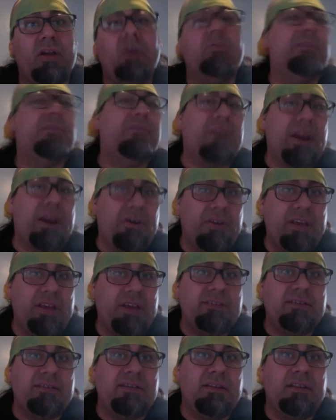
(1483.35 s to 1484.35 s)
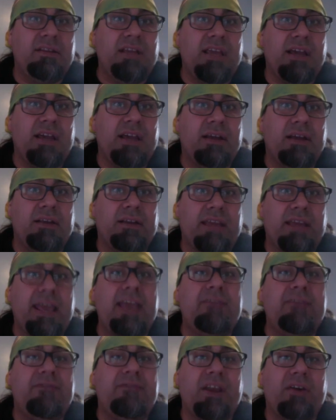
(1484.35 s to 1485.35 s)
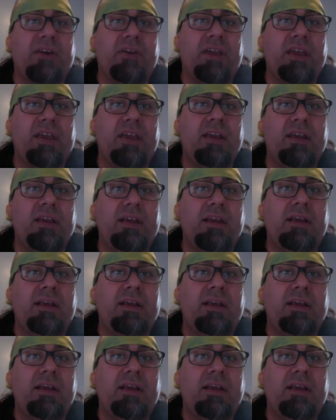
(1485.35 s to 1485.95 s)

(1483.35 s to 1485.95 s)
Oh, the fairies, the cave fairy.